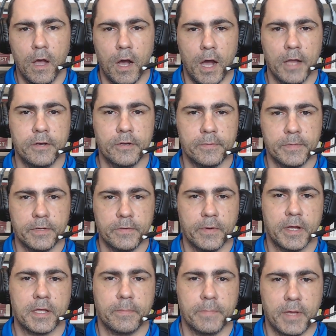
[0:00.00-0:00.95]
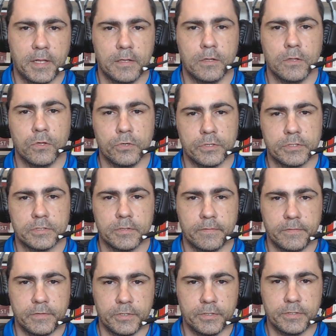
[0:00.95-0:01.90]
I normally recommend Luke's
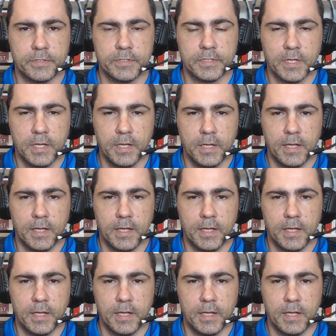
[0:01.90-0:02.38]
Reviews.